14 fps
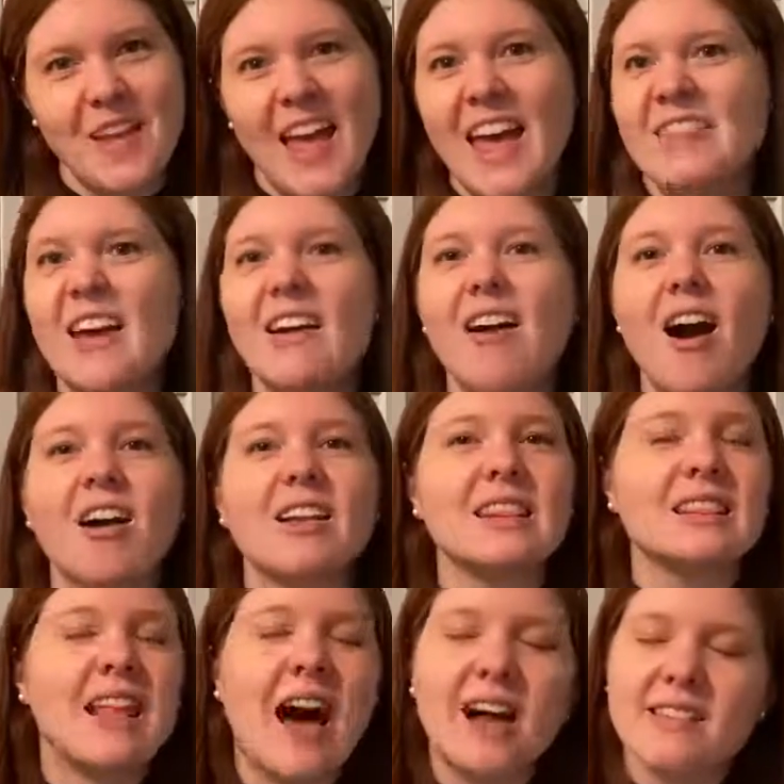There are
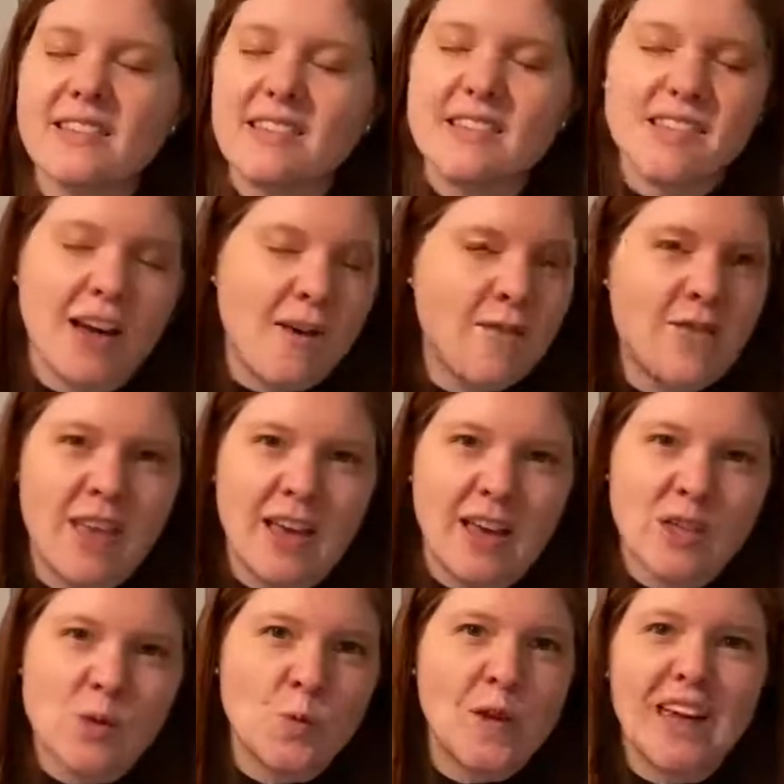lots of
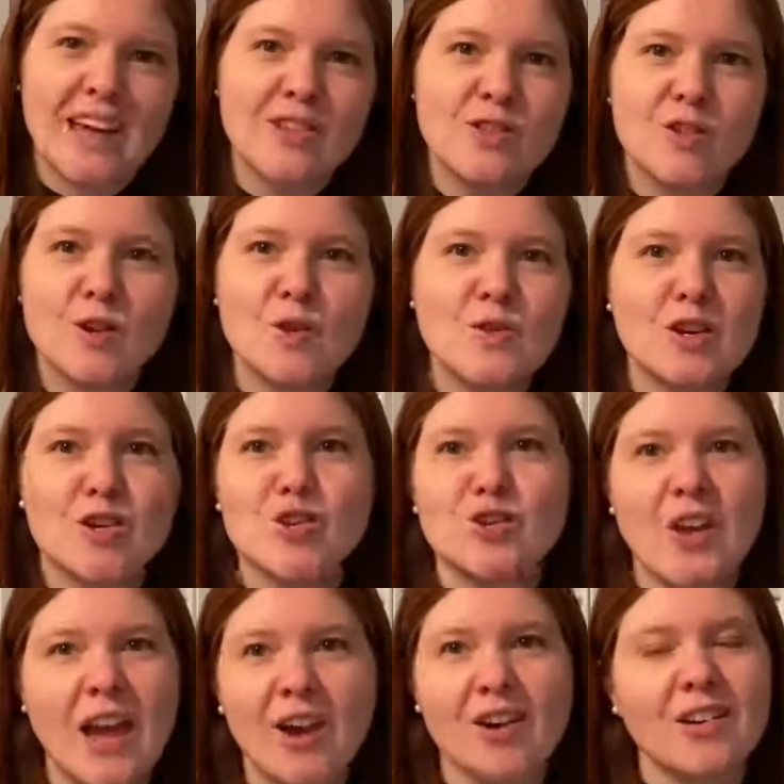things we can do to
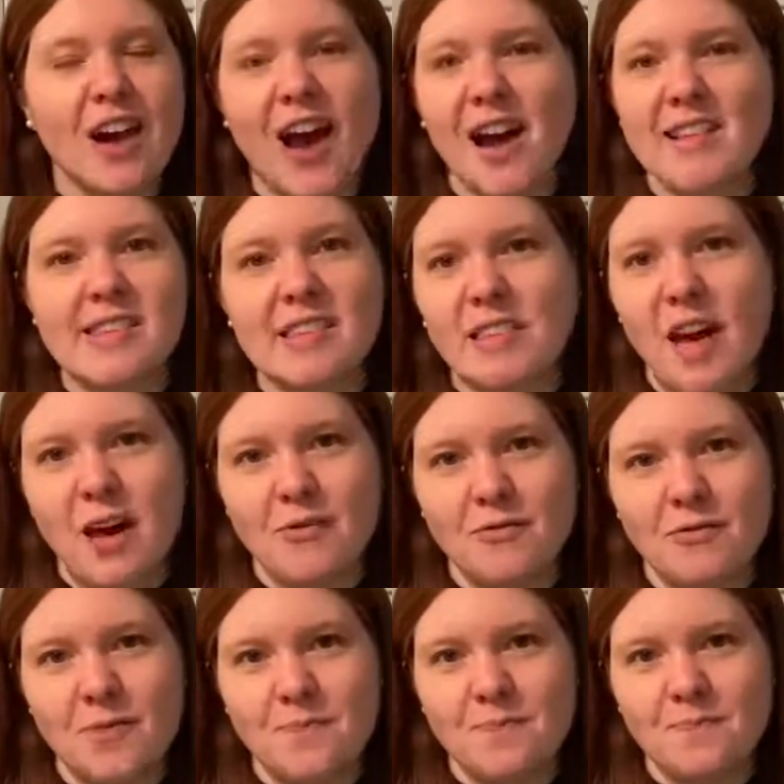share God's
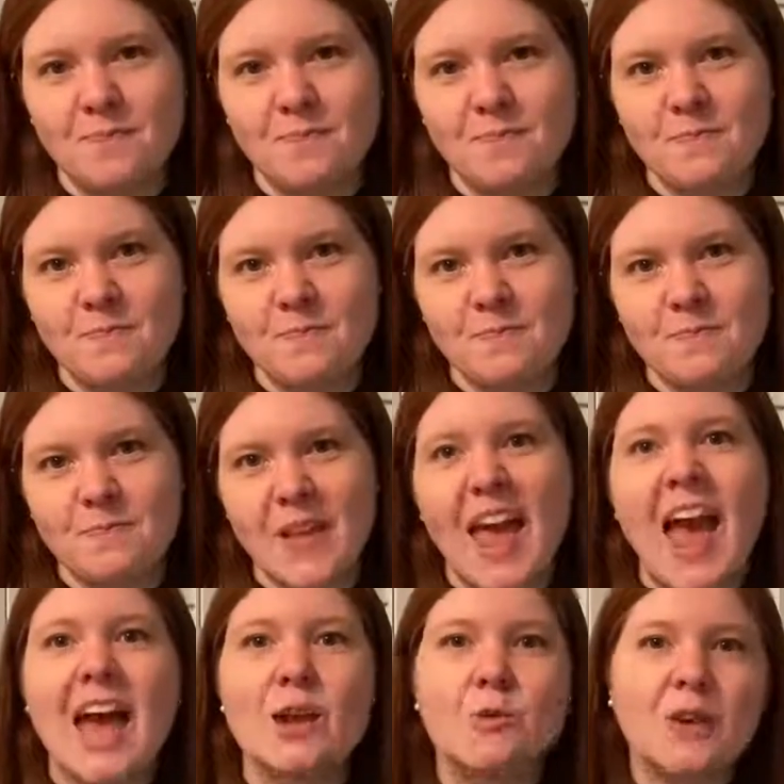love.
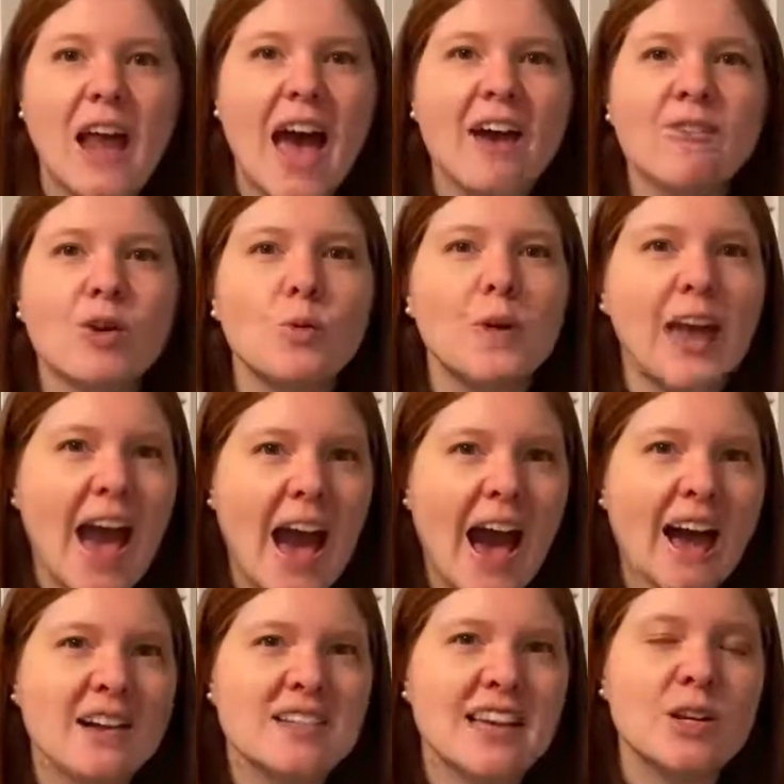And whenever we
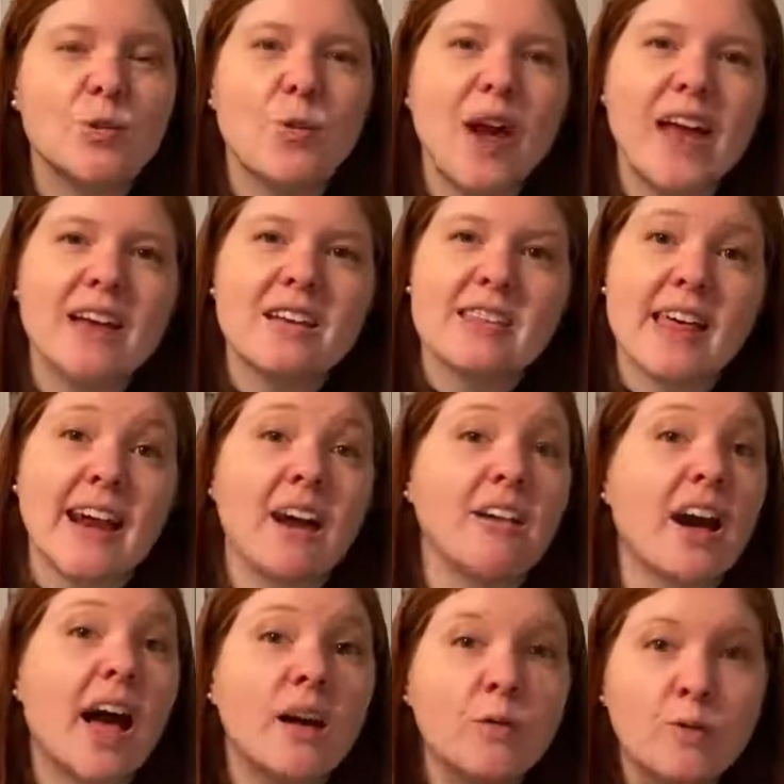act in ways that are
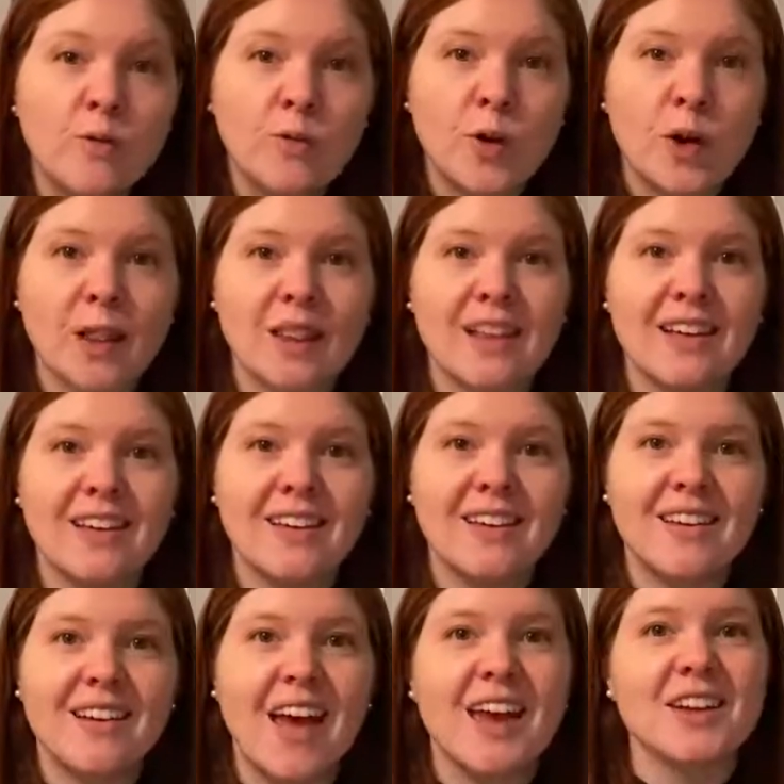helpful
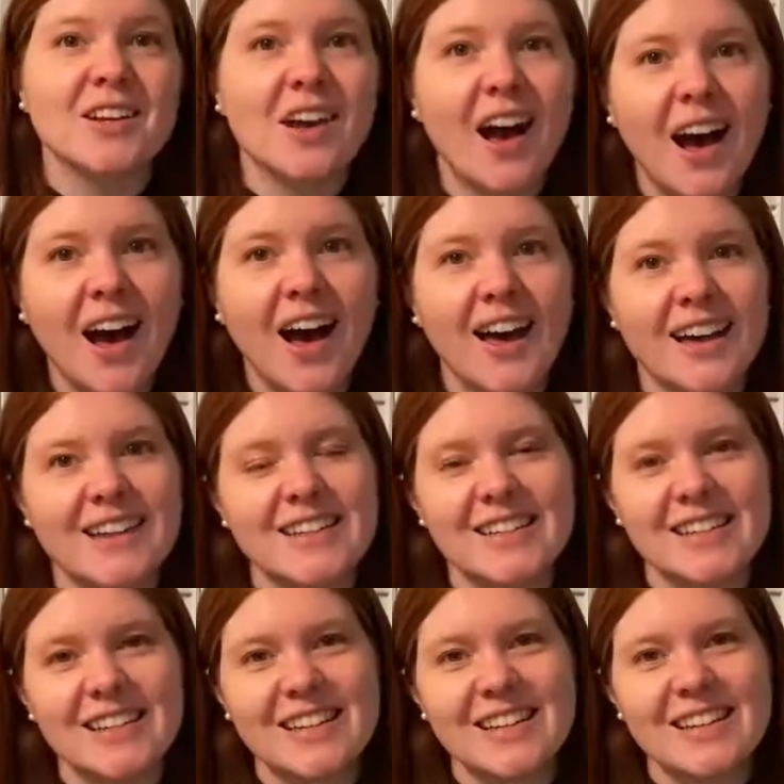and kind,
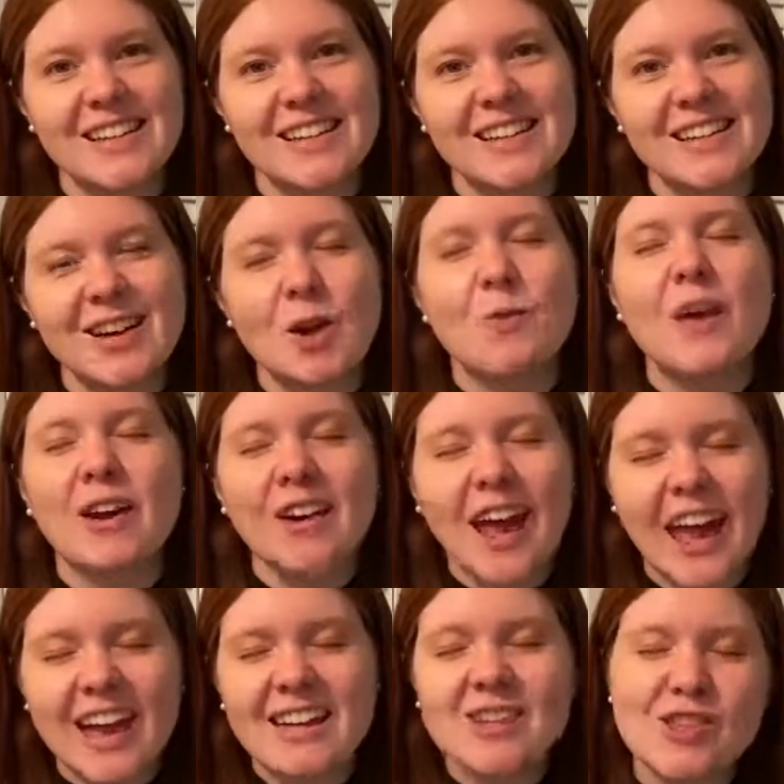we are
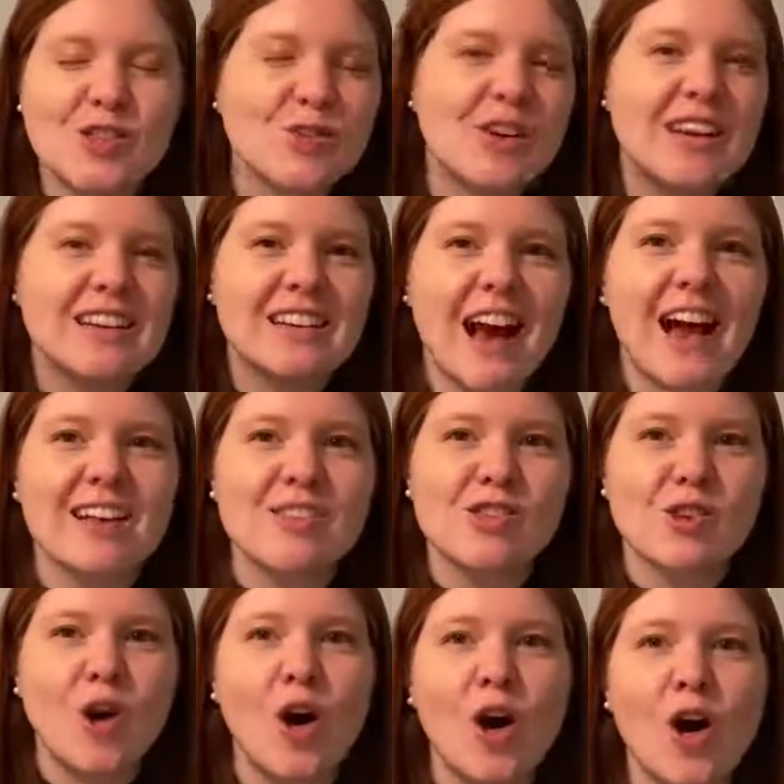answering God's
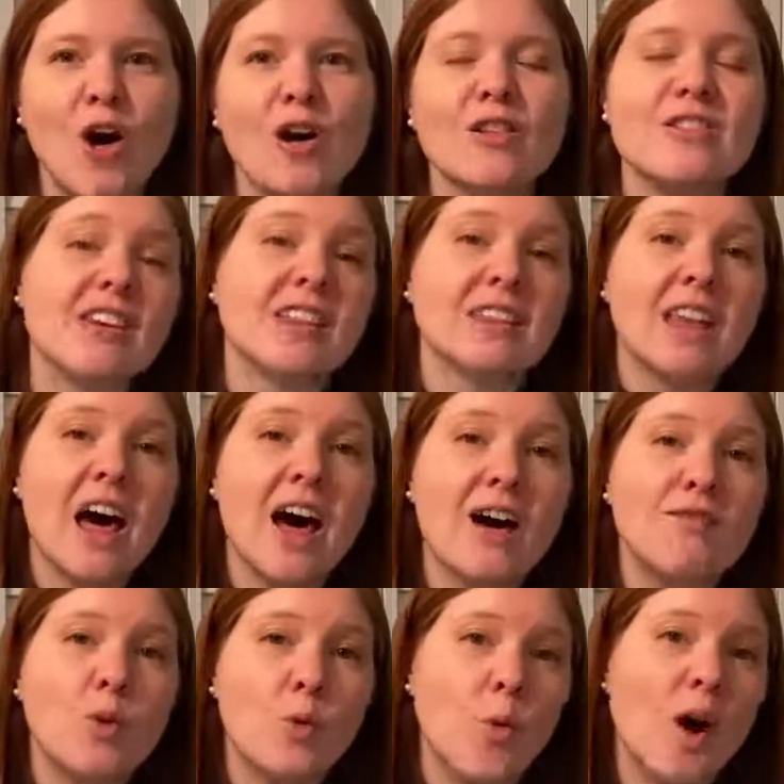call to
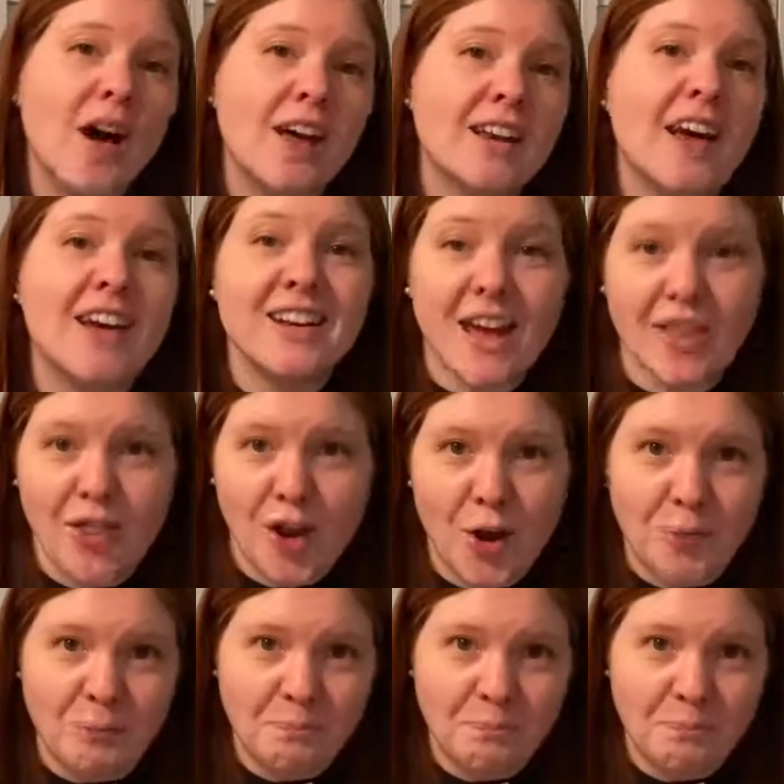love one another.